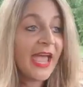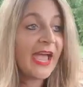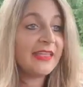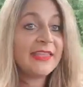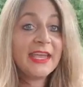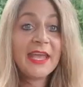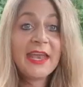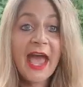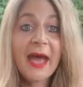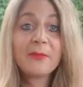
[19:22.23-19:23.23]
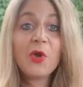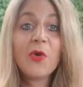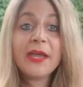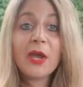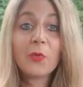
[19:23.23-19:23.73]
And then I'm
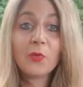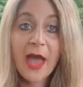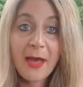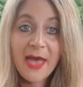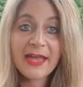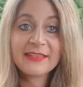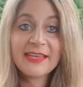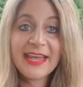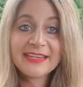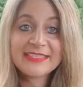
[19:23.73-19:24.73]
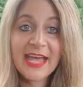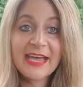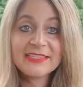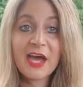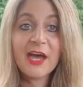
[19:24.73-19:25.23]
going right back the next day
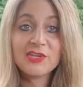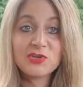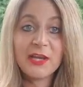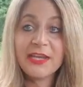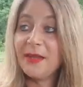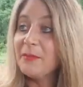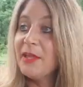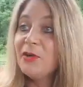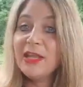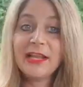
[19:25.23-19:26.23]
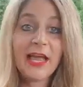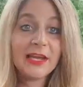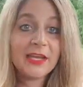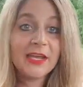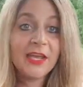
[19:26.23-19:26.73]
to Australia. I'm literally
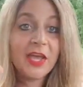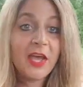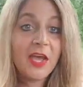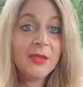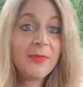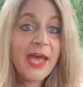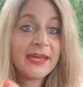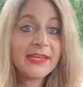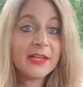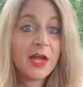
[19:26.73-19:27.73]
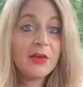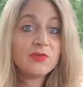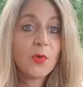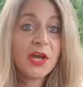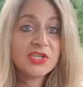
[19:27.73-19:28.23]
like unpacking clothes,
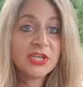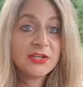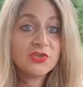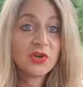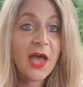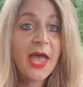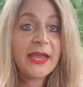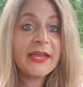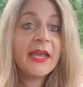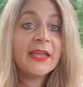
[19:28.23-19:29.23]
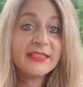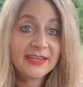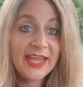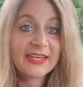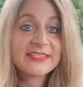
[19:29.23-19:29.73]
washing, drying. The
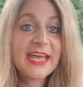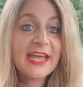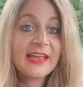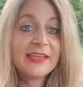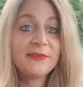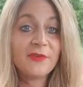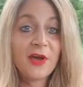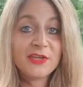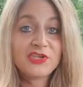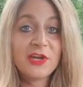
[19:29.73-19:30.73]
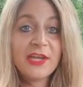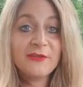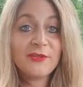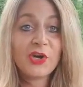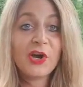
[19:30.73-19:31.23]
next day I leave for Australia,
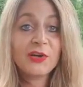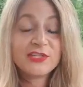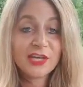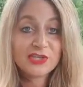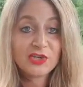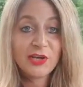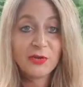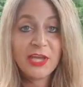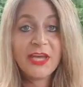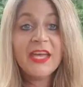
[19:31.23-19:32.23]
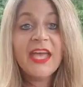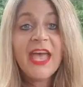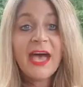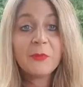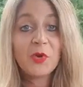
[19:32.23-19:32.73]
for Cairns, Australia.
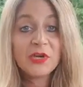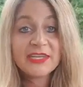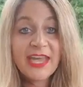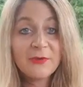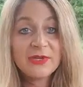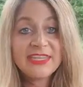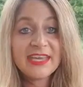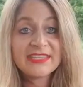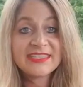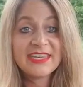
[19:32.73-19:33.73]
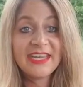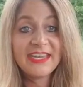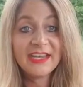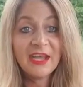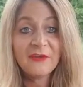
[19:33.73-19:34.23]
I'm going to Date with
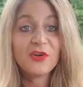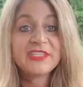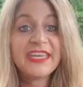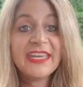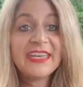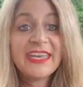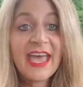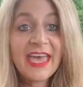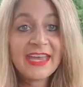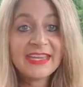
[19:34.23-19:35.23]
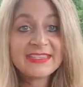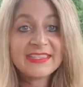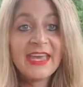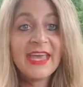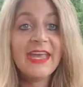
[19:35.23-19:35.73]
Destiny for 10
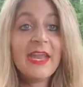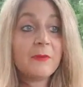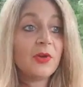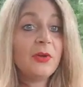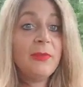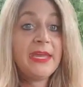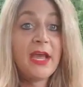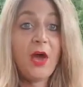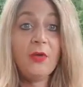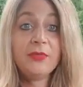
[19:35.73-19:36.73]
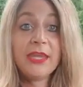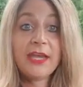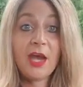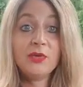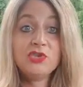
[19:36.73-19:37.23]
days, and I'm going to be on
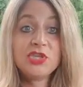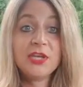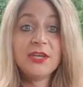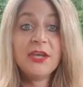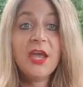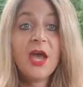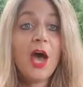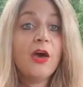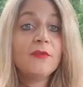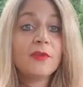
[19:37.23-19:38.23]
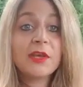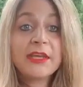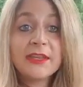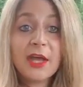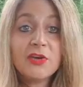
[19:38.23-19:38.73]
the ocean,
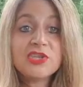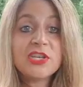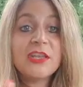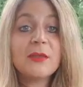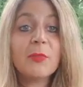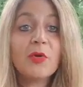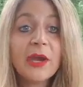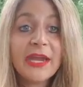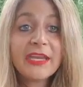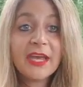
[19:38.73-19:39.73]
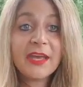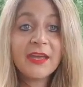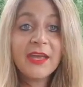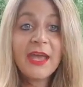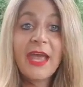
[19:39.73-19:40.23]
overlooking the ocean at the
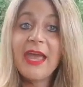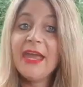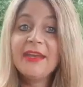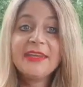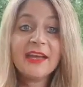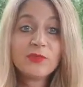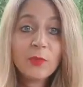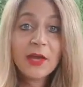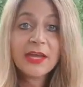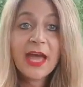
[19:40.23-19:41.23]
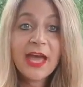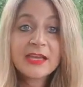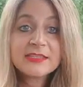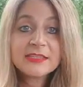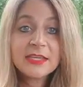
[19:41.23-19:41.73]
marina. And guess what,
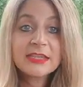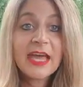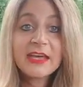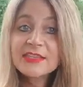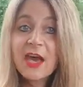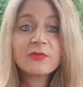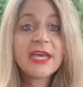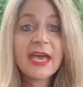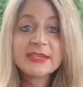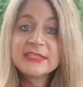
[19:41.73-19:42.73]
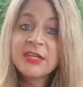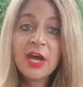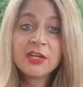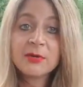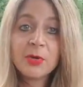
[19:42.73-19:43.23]
guys? That's all tax
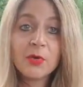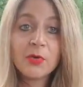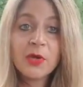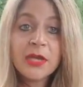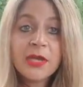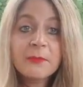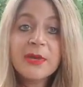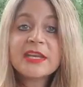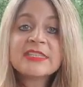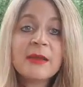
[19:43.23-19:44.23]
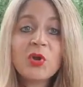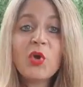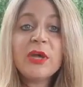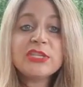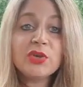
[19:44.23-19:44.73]
deductible, because I'm
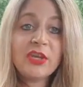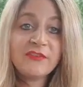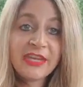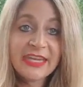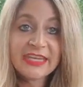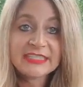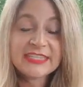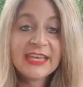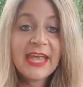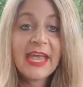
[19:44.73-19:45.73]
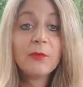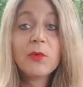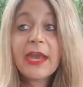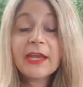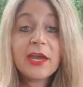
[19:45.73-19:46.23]
going to an event. And
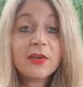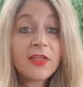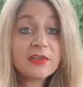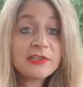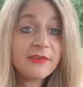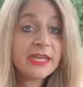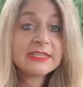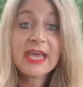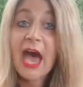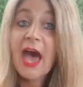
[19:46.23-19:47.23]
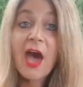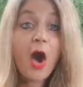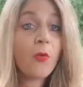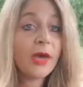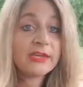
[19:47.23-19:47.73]
when I go to those events, I
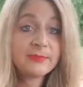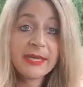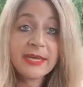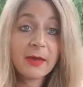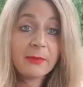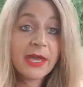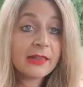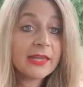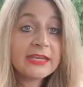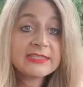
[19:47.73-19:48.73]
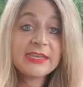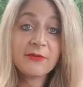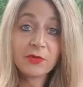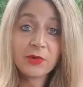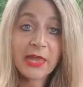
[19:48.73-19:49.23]
always pick up at least
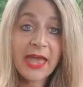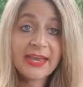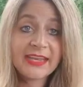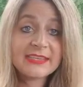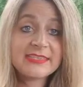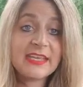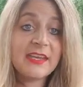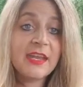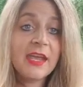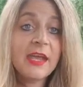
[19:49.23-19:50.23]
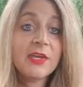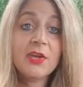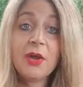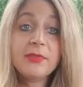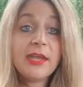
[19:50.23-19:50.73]
several clients that,
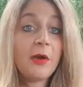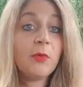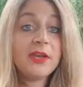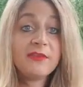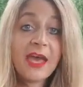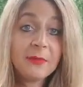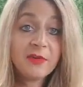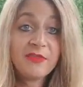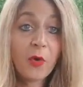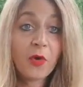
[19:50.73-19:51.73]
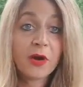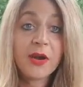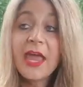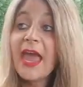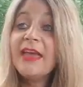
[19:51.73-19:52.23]
that I wouldn't have had before.
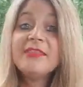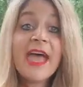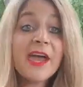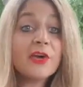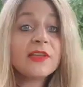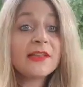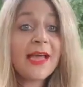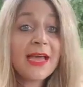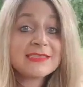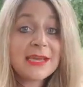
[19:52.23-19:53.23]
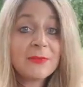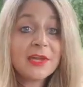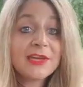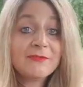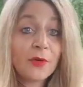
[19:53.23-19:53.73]
And they are the clients I'm
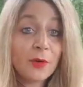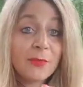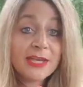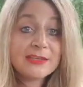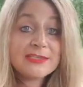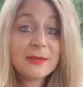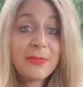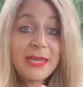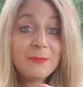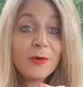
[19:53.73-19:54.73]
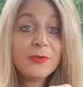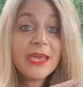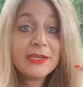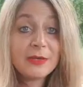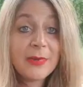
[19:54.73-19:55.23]
looking for, because the people
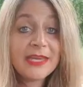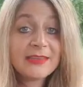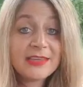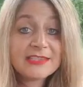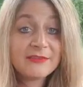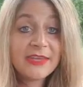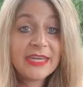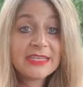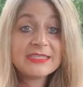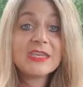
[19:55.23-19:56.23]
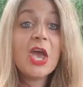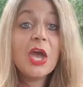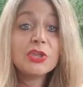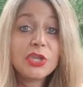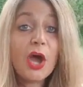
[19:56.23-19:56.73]
that you meet at these events,
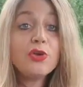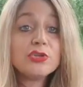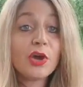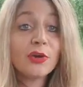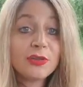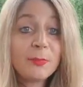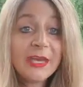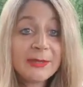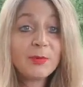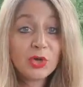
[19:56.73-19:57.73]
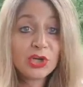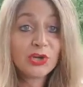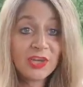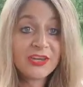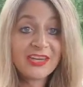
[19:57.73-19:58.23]
those are the people
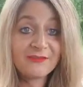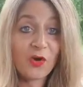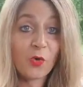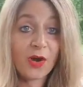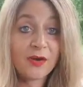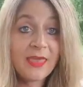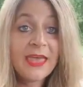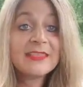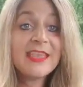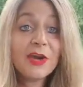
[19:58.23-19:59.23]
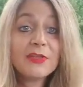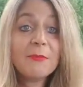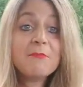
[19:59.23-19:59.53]
you're looking for. They're the